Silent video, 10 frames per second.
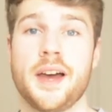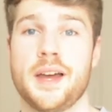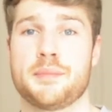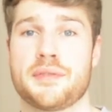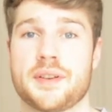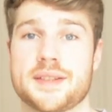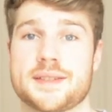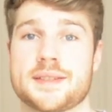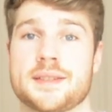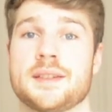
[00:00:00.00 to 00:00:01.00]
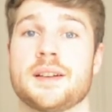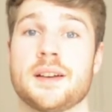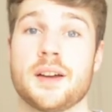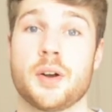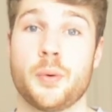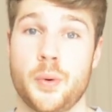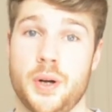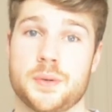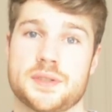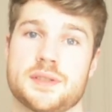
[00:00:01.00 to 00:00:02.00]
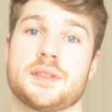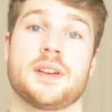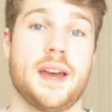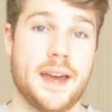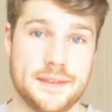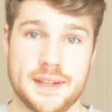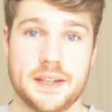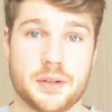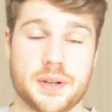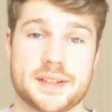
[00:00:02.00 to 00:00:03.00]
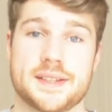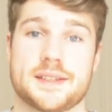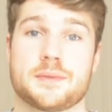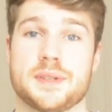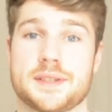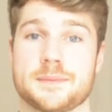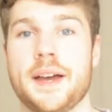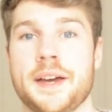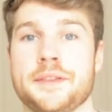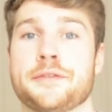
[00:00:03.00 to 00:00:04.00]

hip thrusts, rows, and then your accessories. And